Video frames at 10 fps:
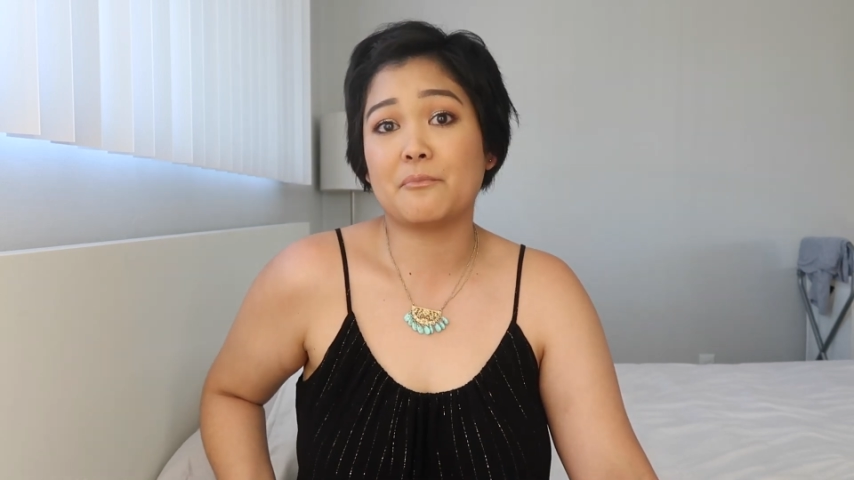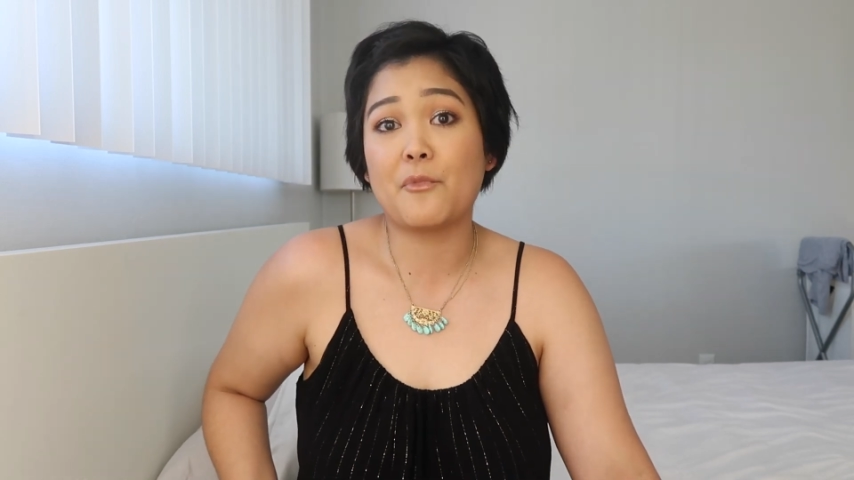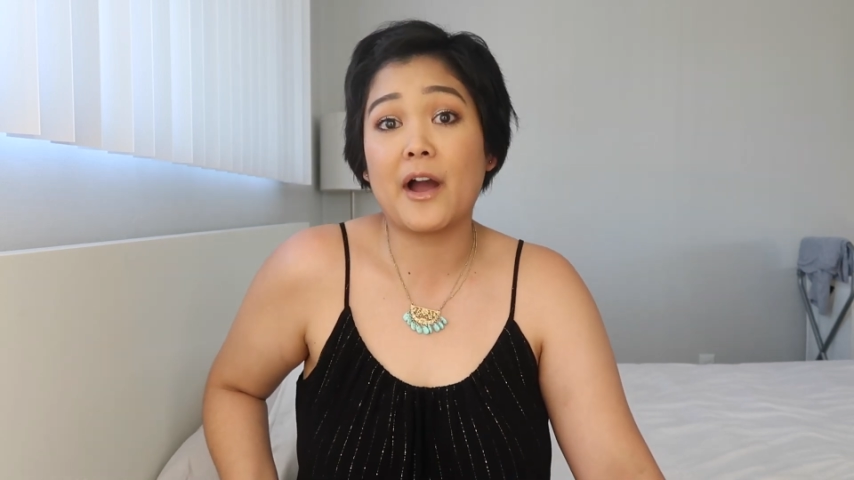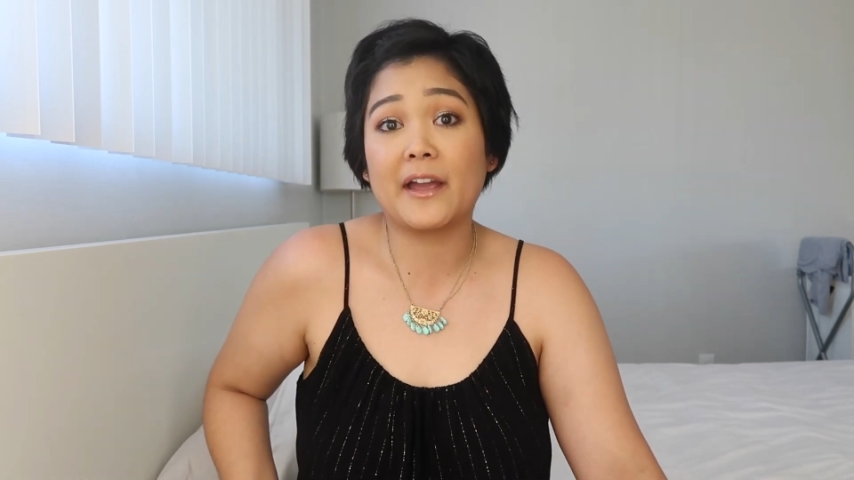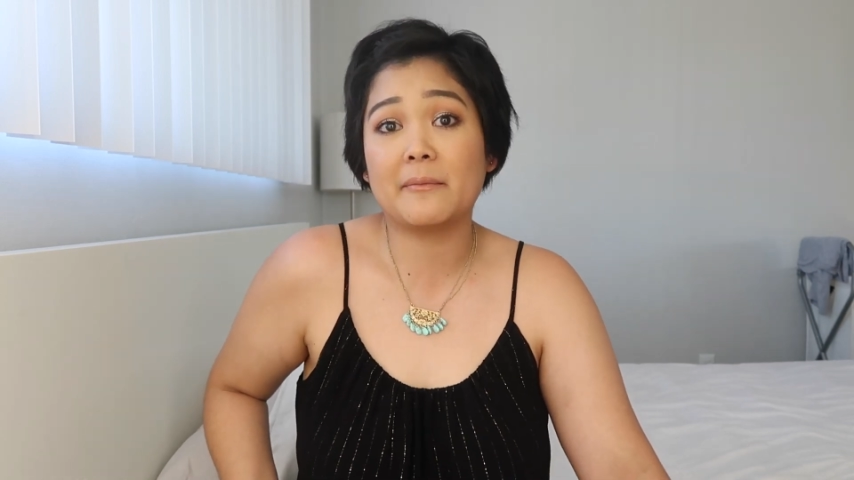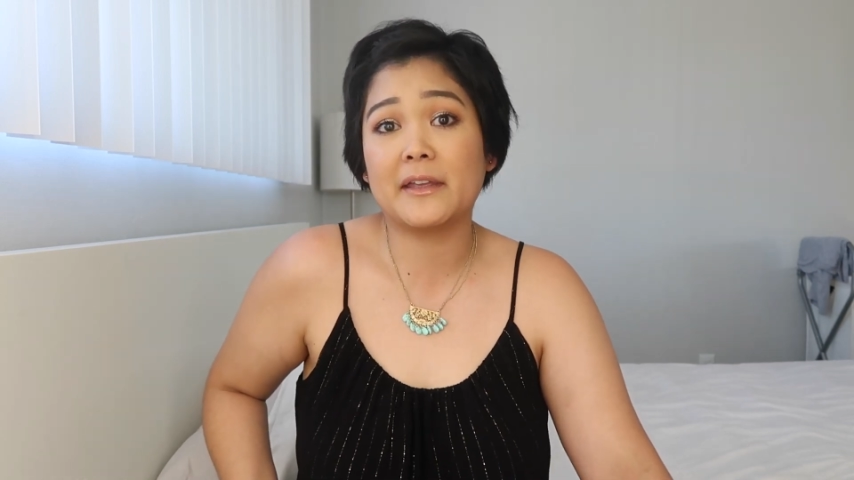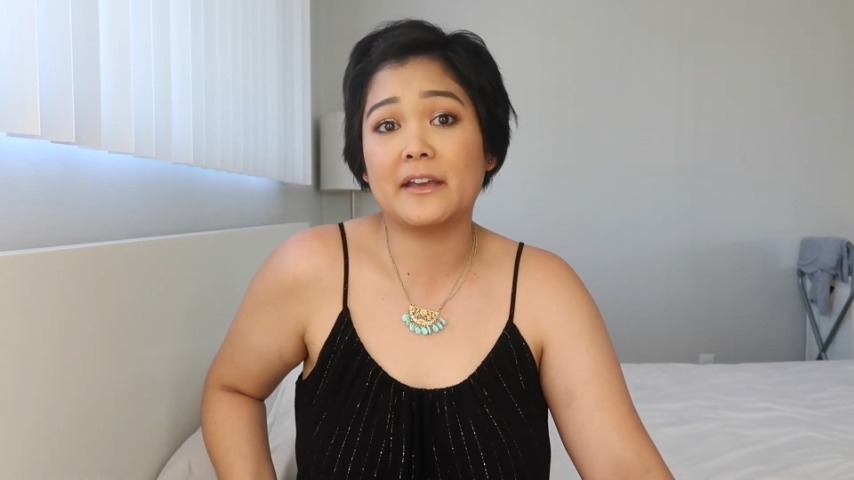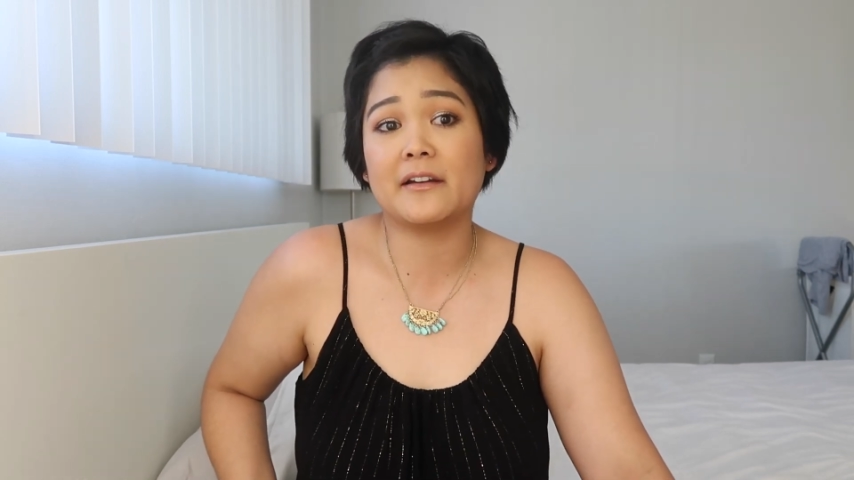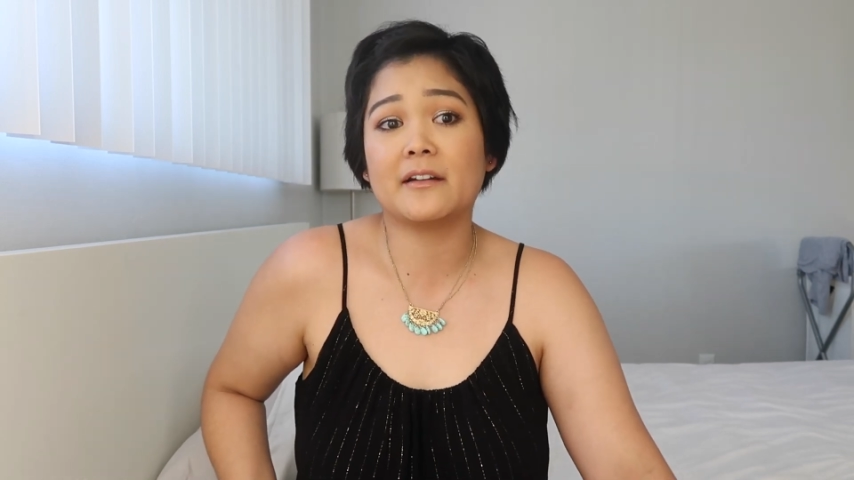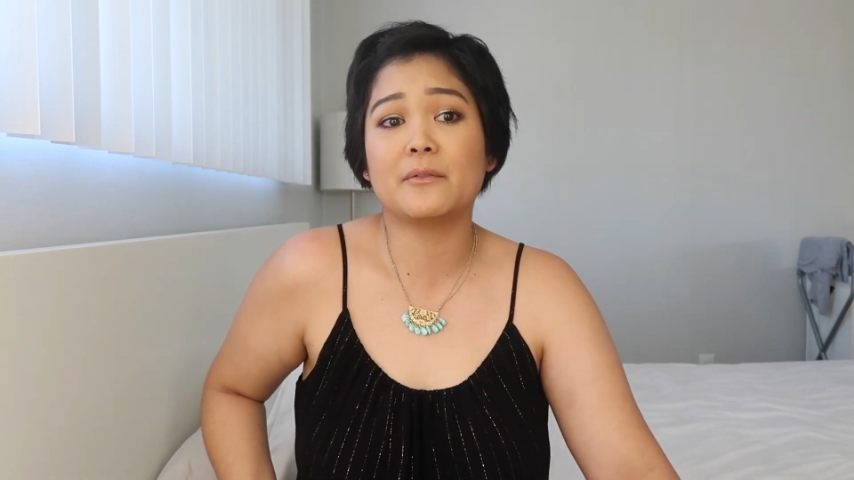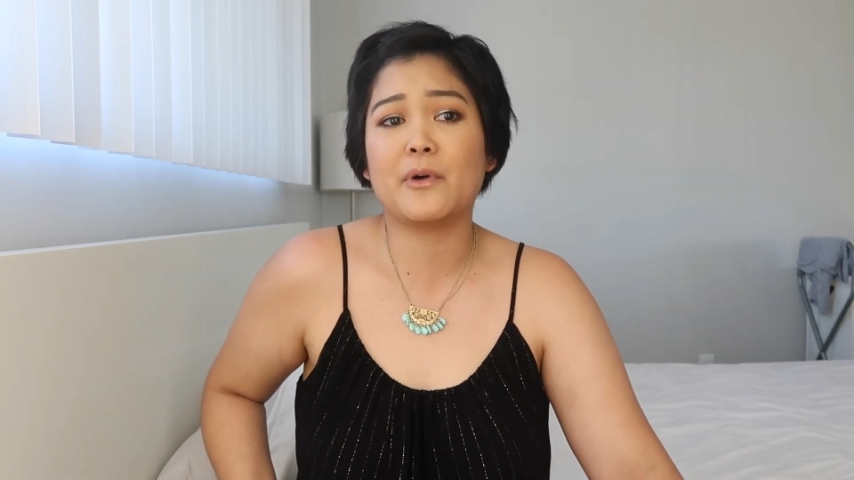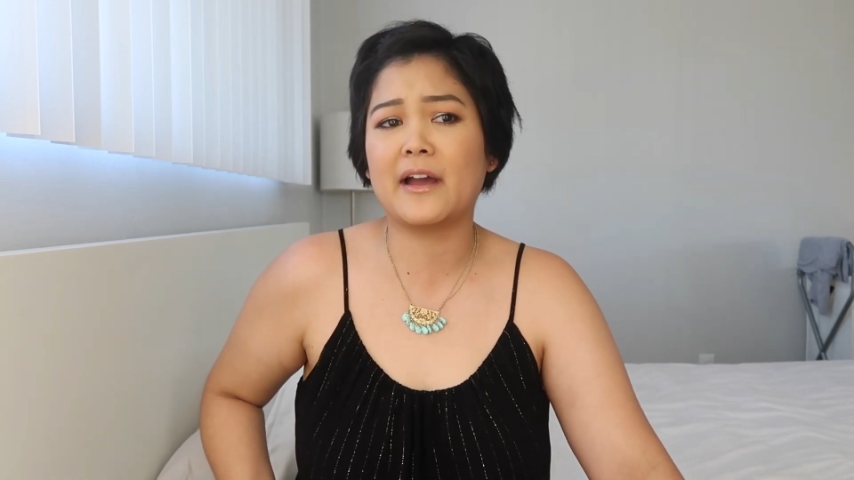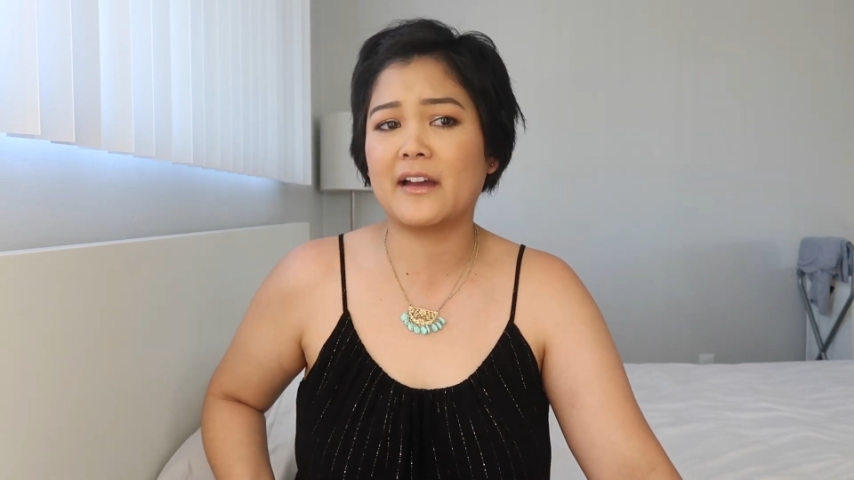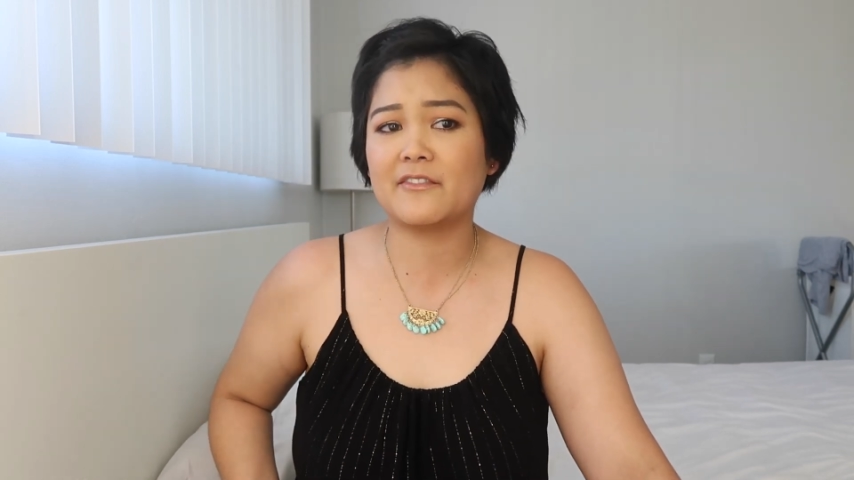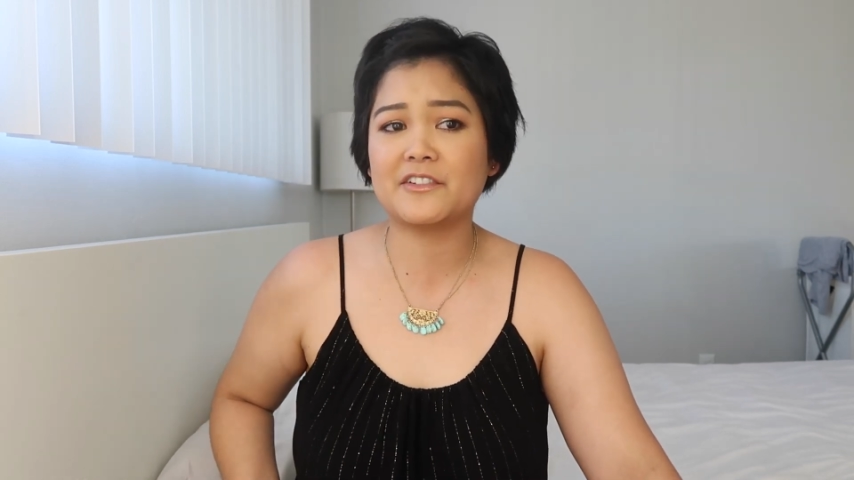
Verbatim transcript: why I'm here, why I